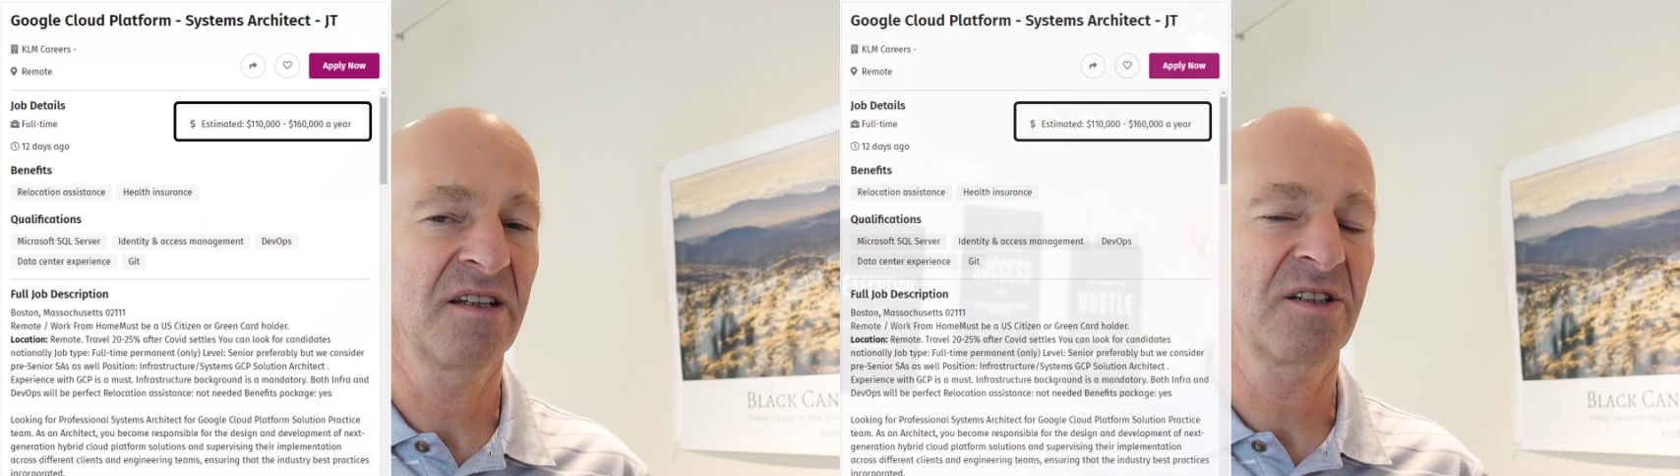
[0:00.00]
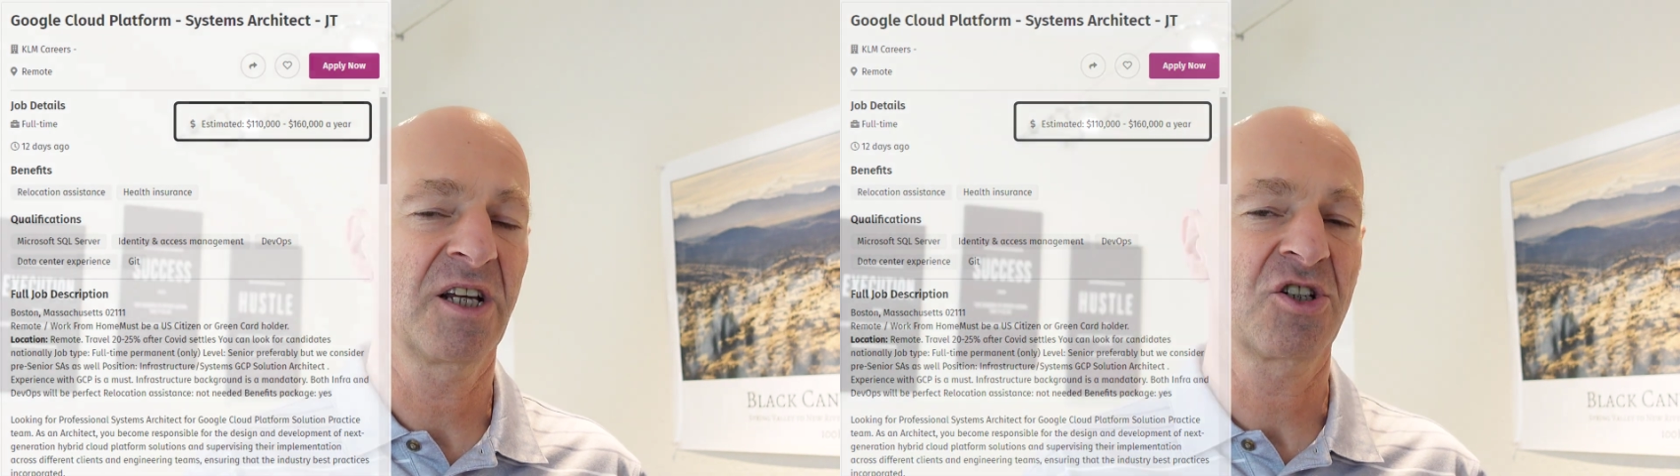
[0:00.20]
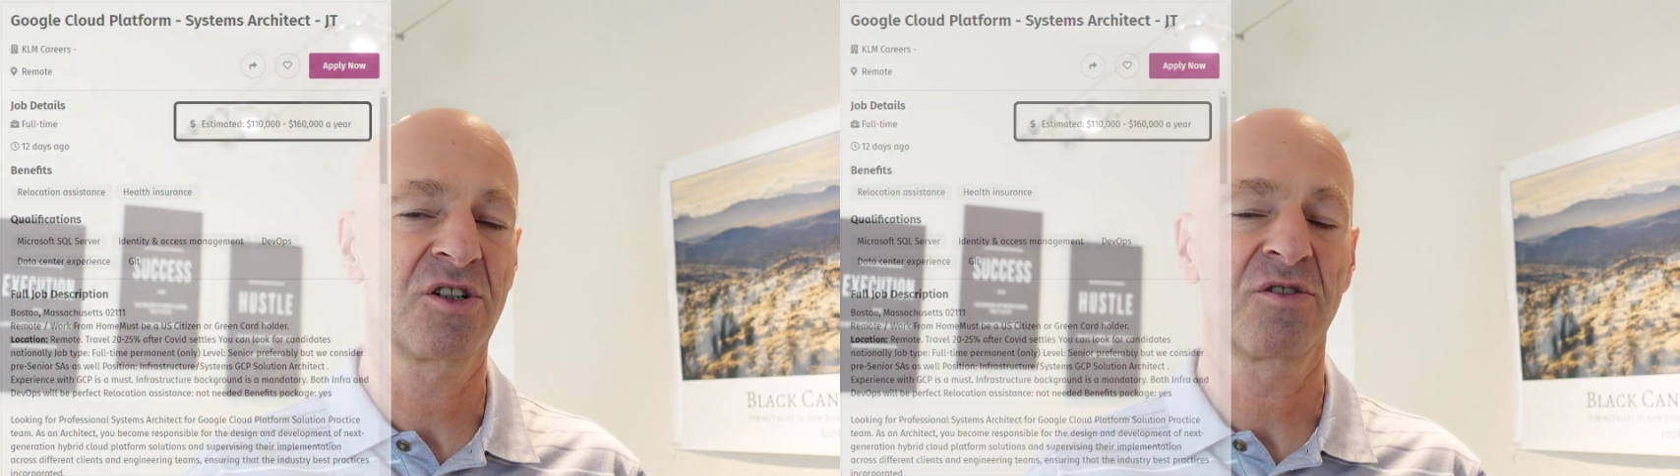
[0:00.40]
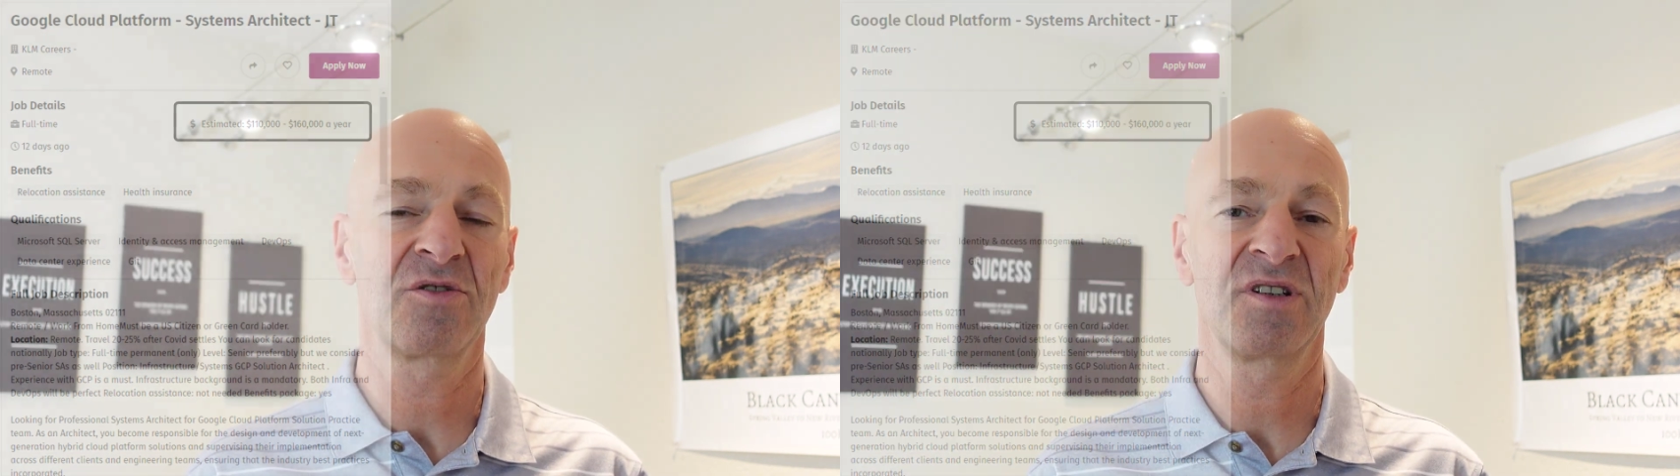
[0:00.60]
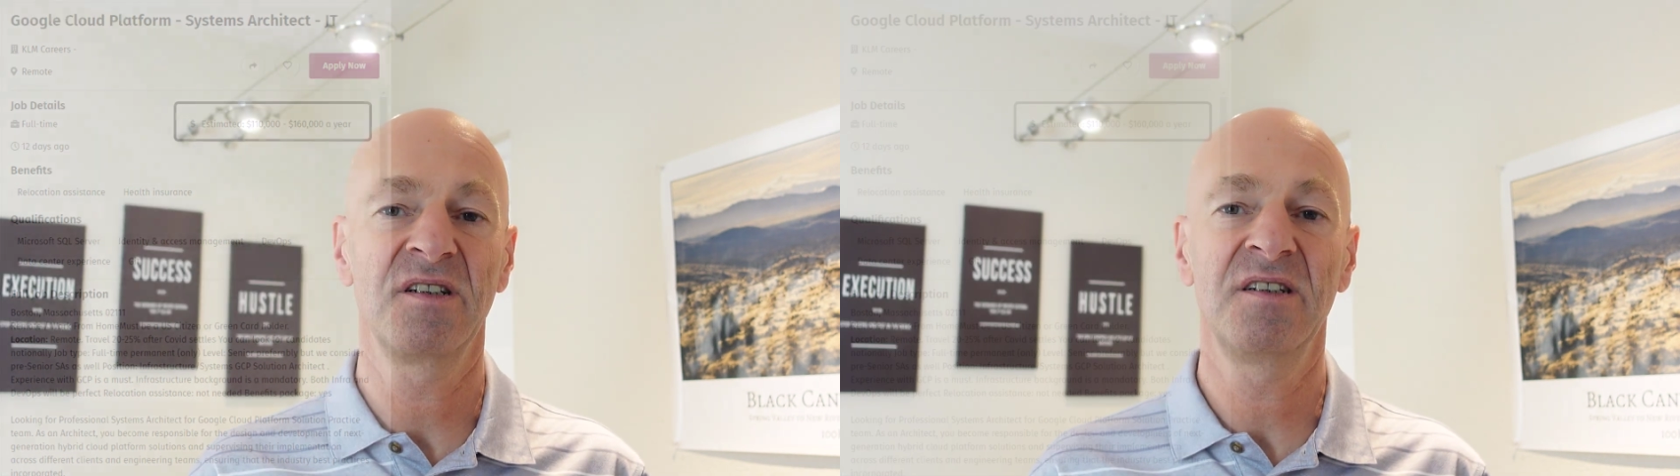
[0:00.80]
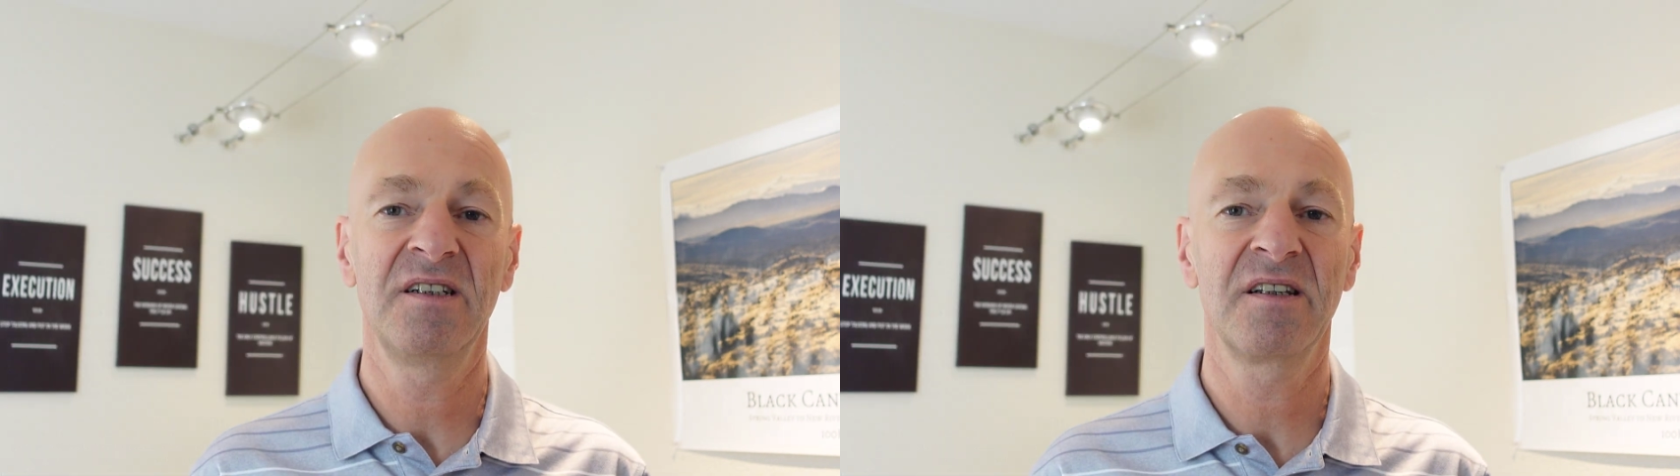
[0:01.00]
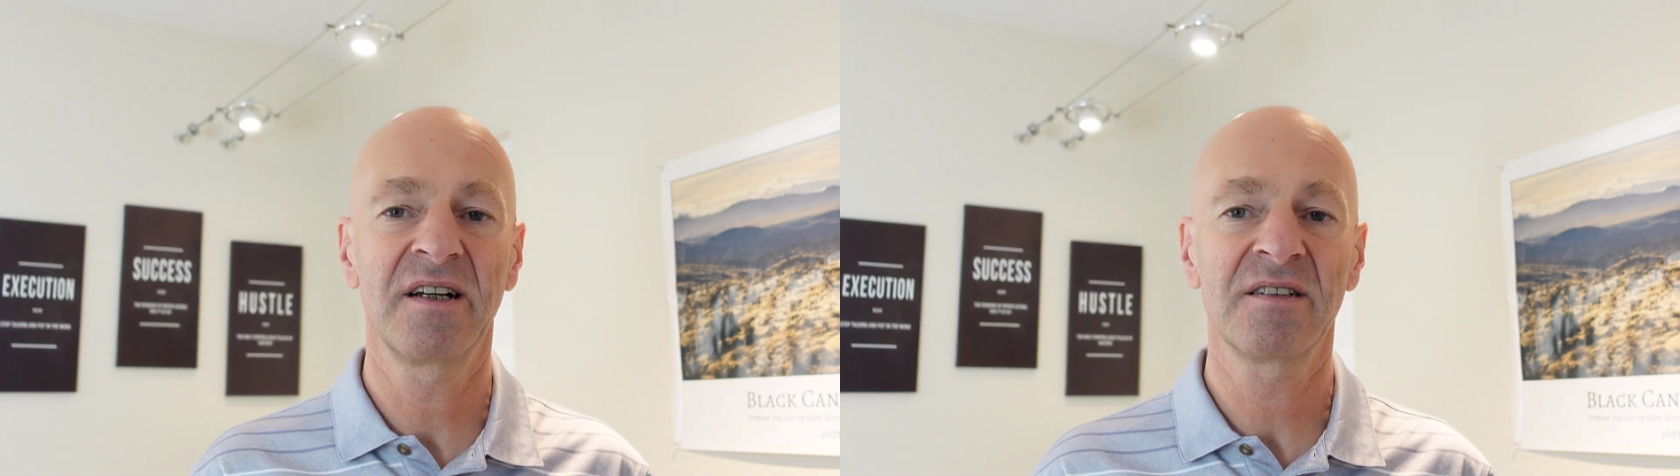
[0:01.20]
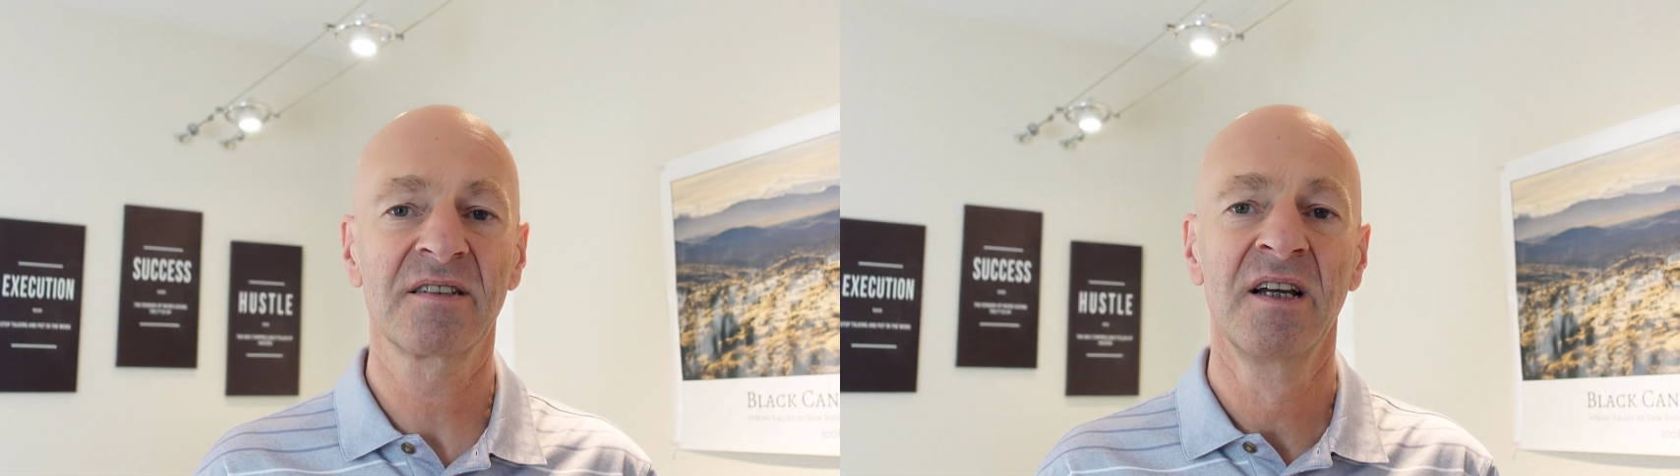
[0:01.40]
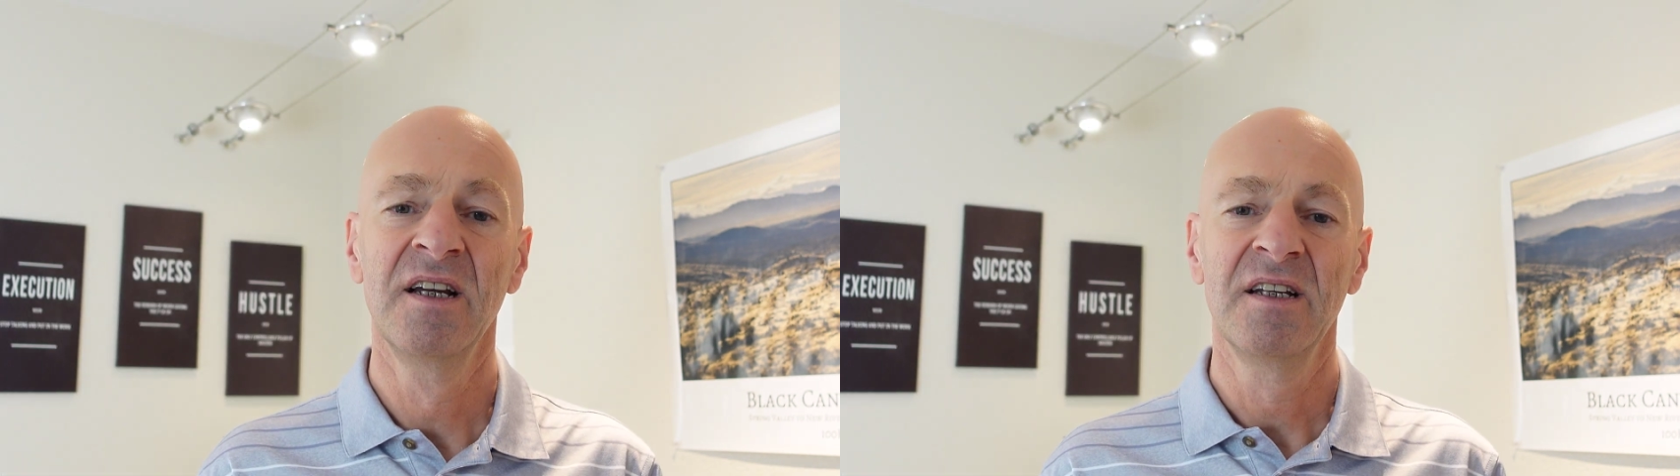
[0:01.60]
attention to the details.